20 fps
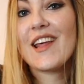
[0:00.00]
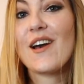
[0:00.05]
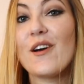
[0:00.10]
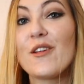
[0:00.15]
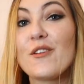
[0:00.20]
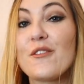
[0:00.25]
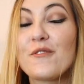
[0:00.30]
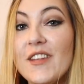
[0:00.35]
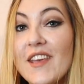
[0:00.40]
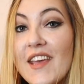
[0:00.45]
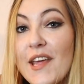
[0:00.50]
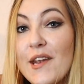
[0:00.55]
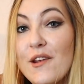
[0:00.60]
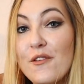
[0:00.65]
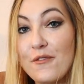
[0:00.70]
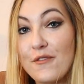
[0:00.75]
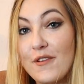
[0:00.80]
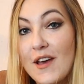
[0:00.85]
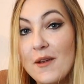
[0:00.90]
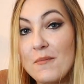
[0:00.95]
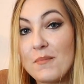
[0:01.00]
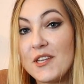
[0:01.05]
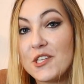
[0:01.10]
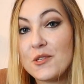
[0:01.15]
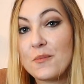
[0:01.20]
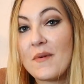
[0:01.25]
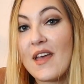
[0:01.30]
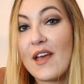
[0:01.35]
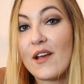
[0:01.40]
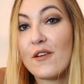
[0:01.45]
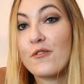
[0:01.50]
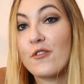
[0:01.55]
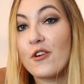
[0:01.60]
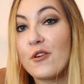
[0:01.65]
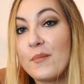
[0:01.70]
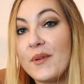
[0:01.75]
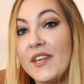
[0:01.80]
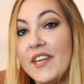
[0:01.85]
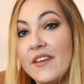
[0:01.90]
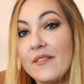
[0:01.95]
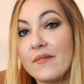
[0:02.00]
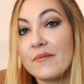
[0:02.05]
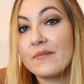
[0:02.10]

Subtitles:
out of 10 fun beach bag for me.